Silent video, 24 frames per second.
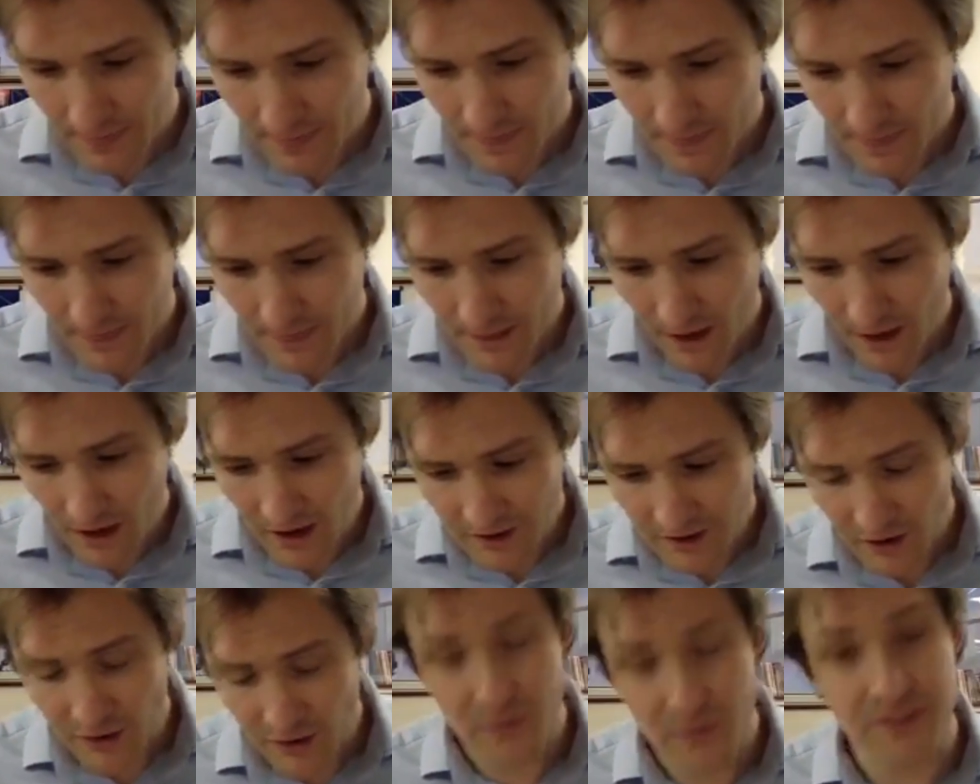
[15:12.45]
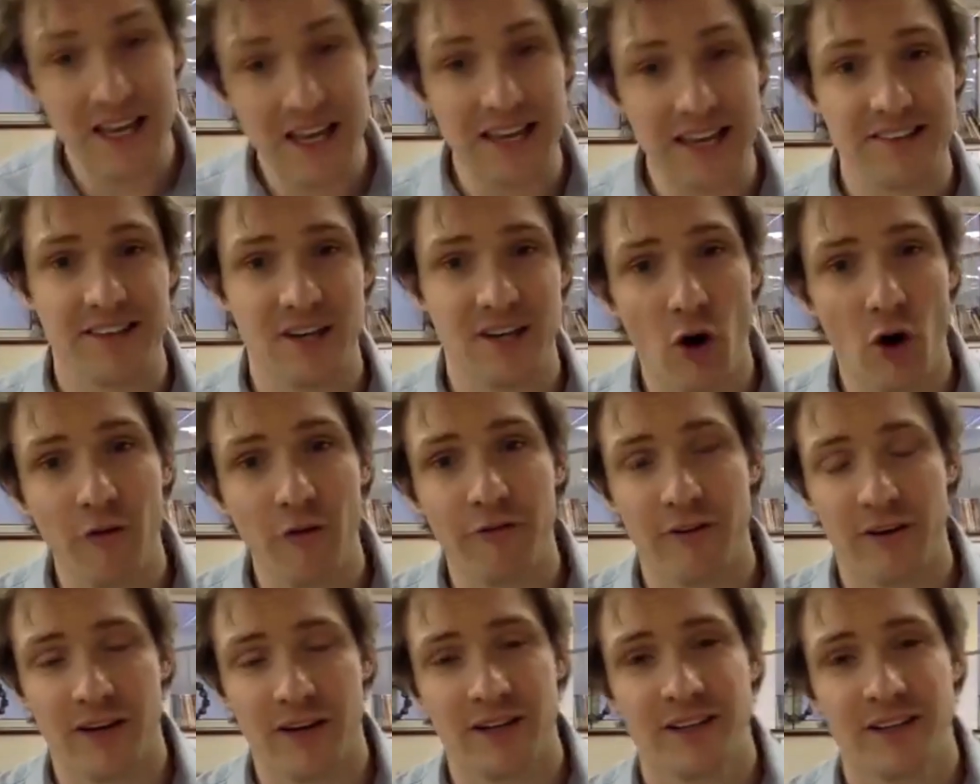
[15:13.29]
So I suppose that's the
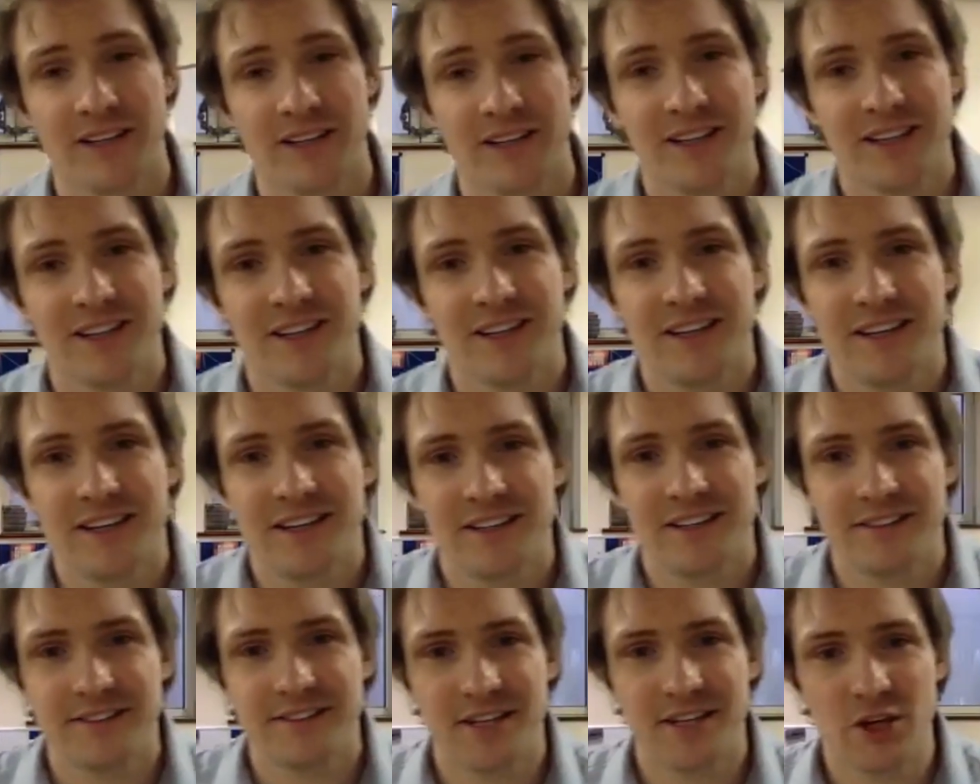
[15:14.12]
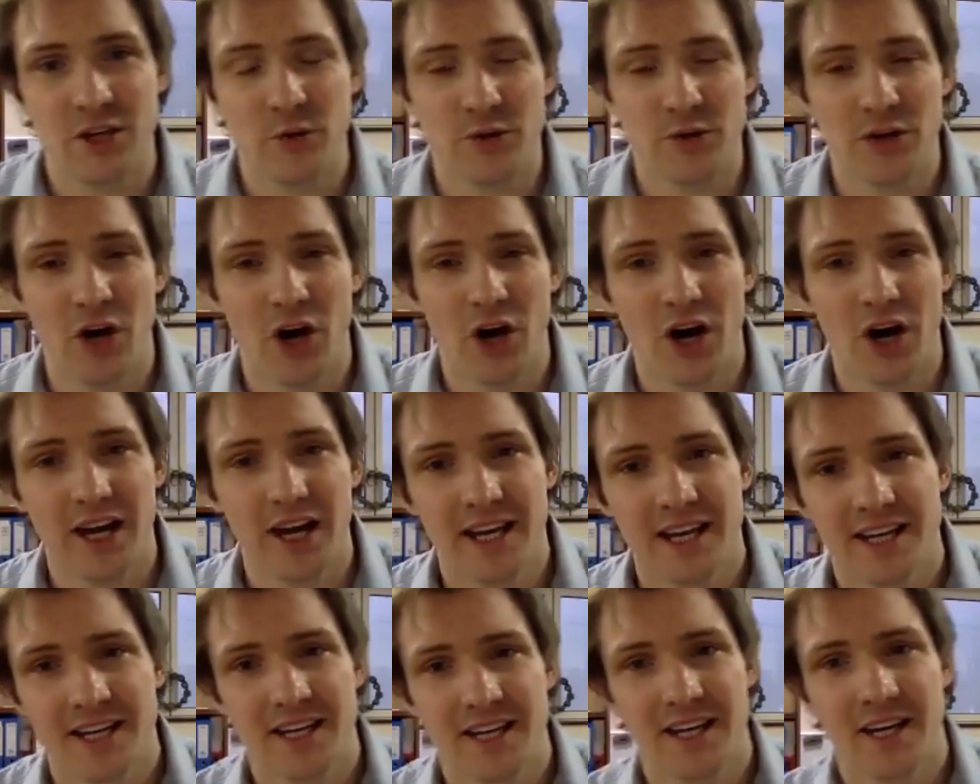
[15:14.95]
offer to you and I
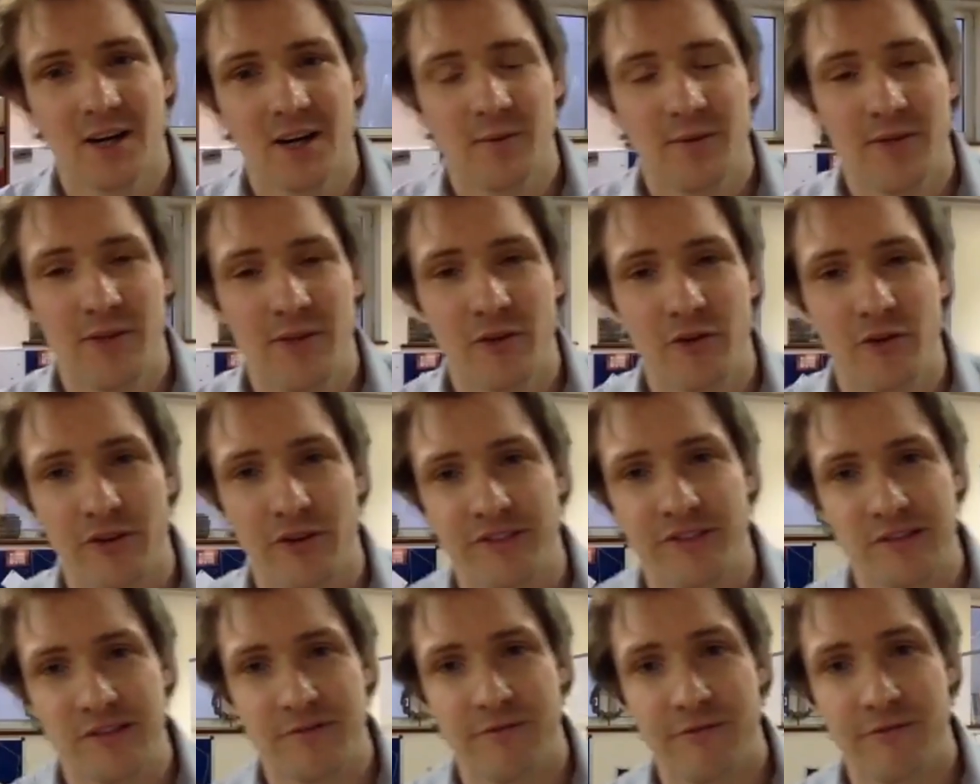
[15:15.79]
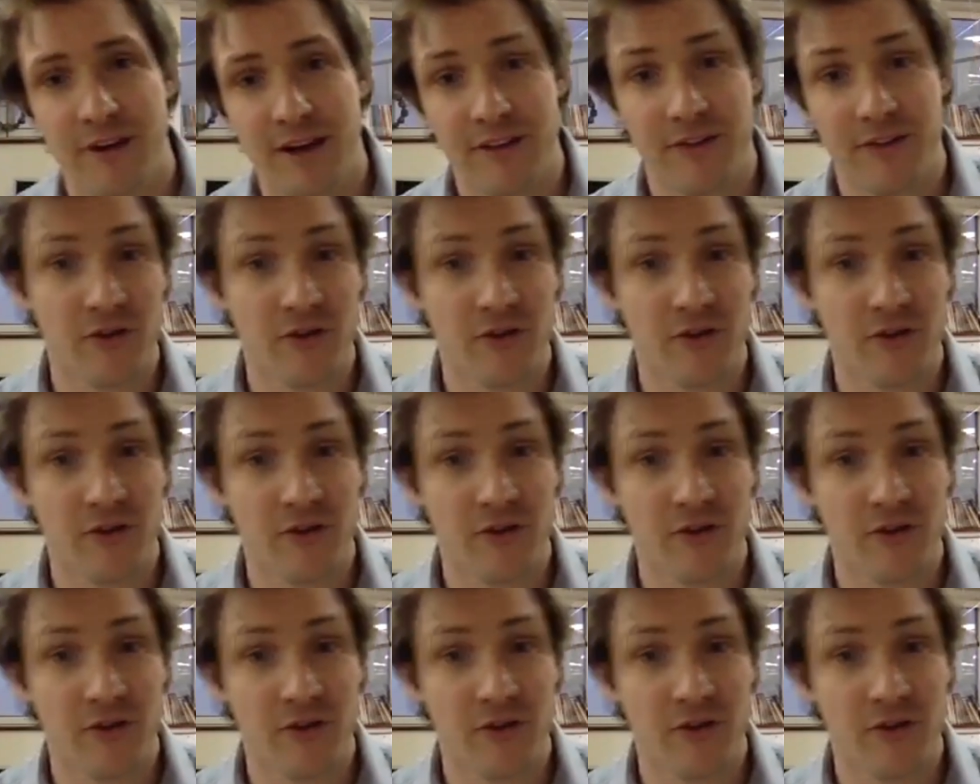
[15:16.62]
in the Christian faith.